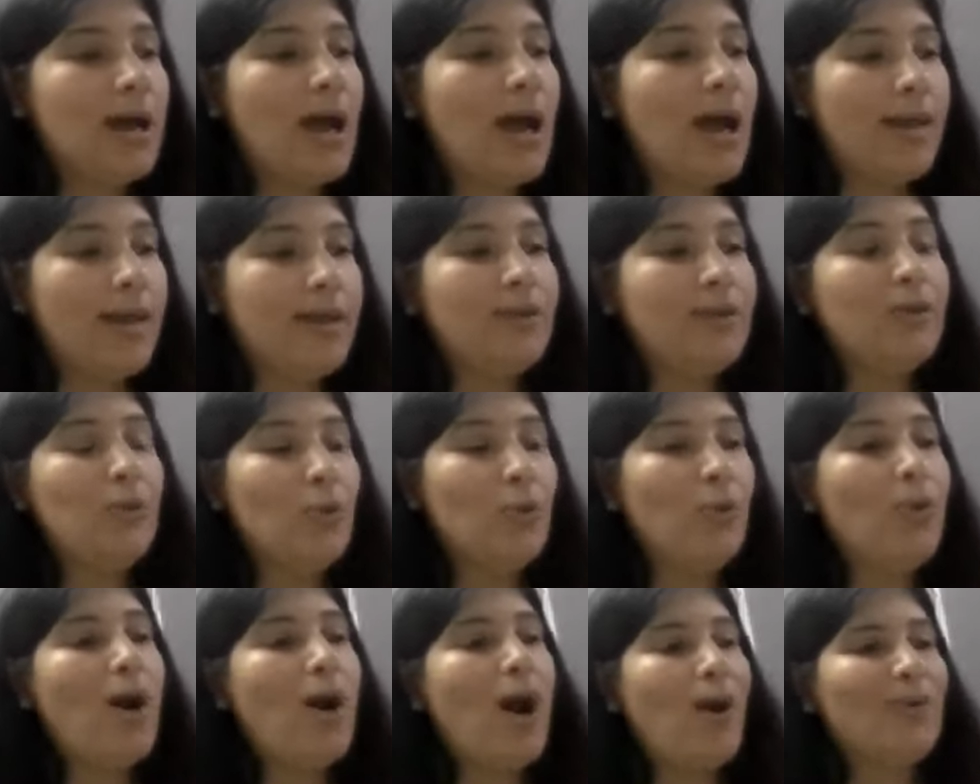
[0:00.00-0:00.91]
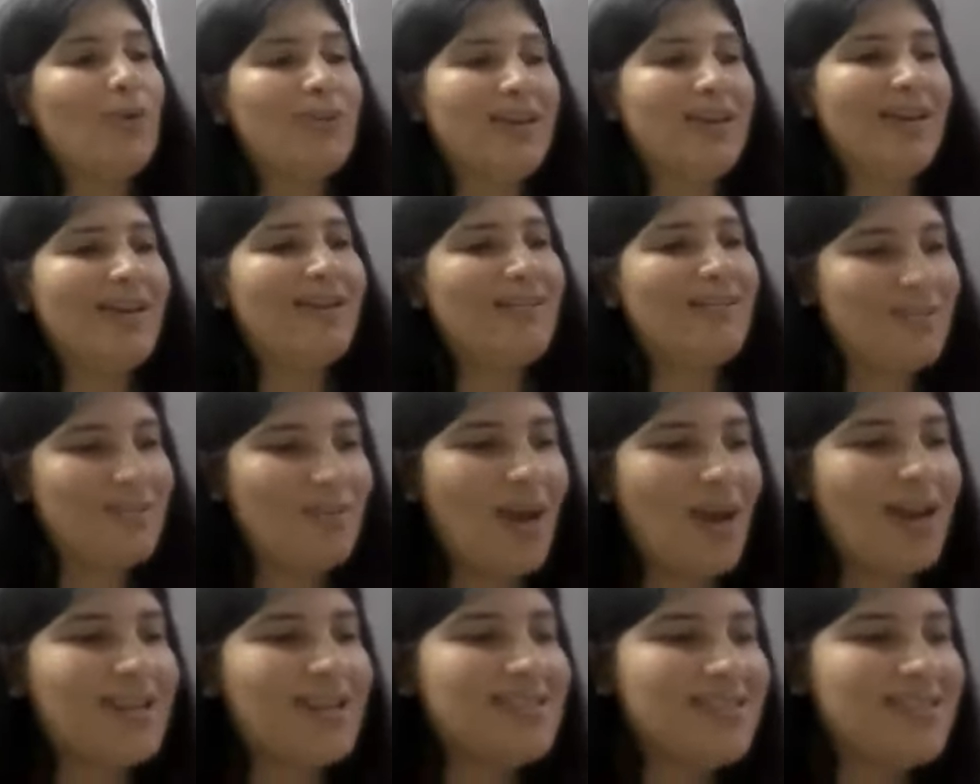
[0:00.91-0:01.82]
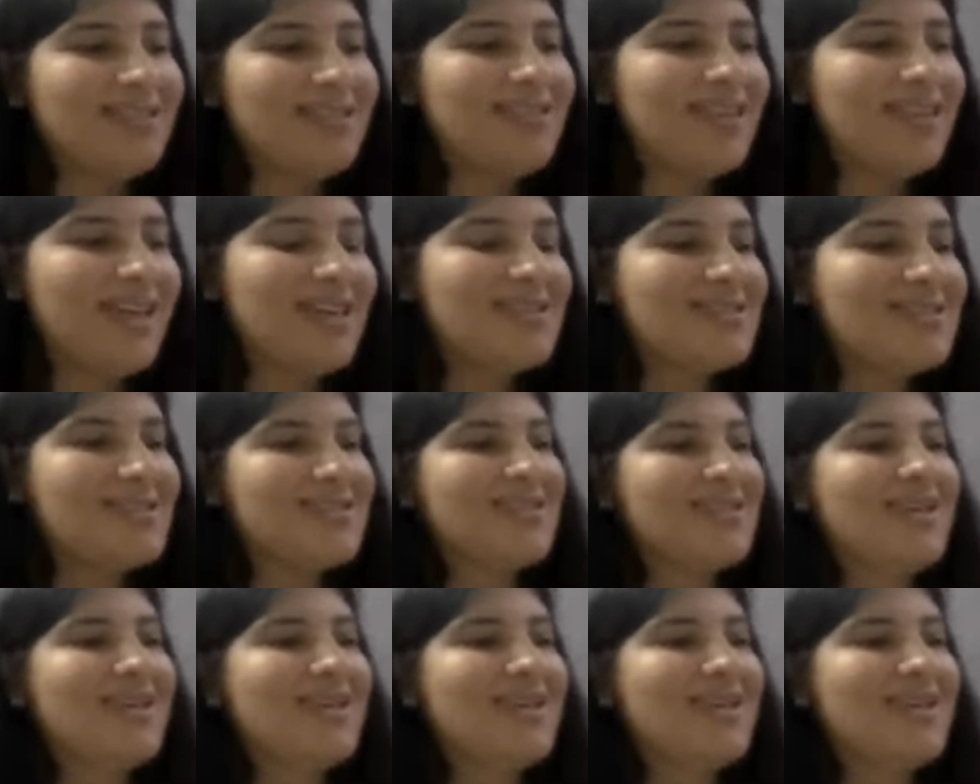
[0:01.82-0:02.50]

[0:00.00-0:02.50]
I know how they are managing things.